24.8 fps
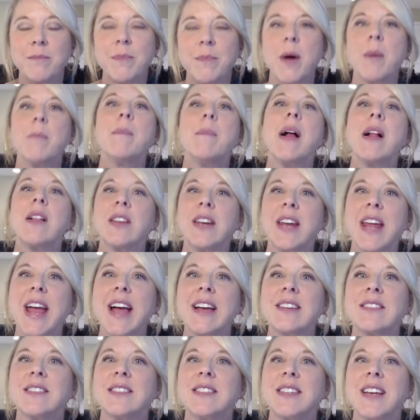but Melanie
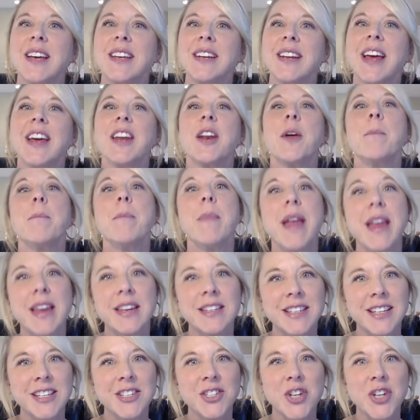has done an amazing